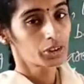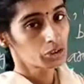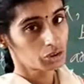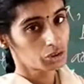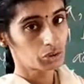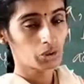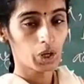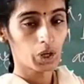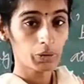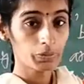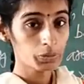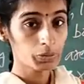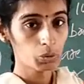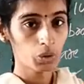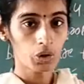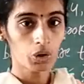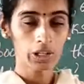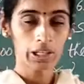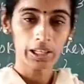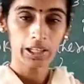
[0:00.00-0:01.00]
So now you
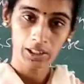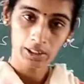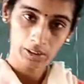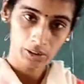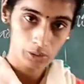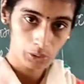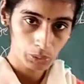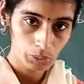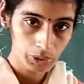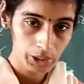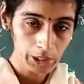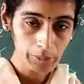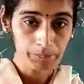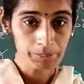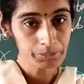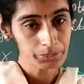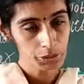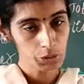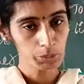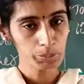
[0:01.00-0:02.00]
all are grown
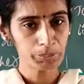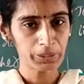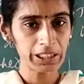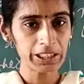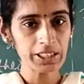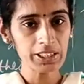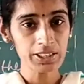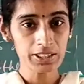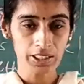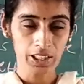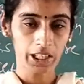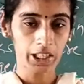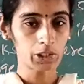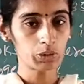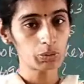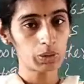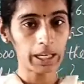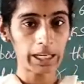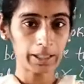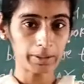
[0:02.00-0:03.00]
up, so please try
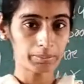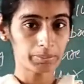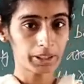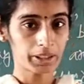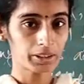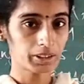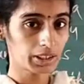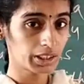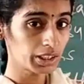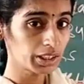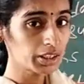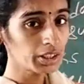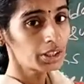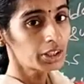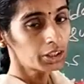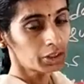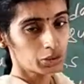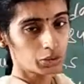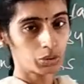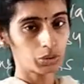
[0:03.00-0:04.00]
to add mentally.
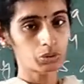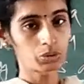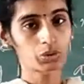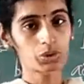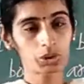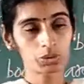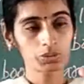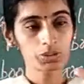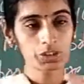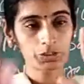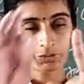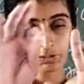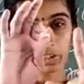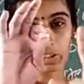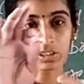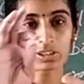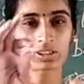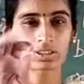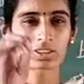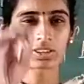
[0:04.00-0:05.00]
Don't use
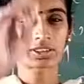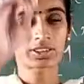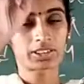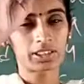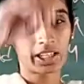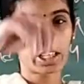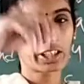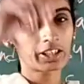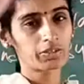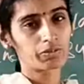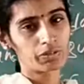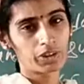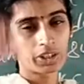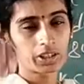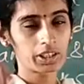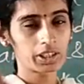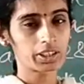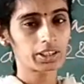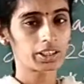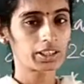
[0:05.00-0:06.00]
fingers like
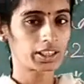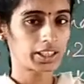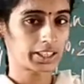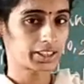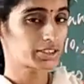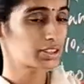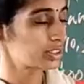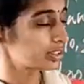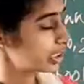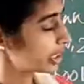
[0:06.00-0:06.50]
vertical lines.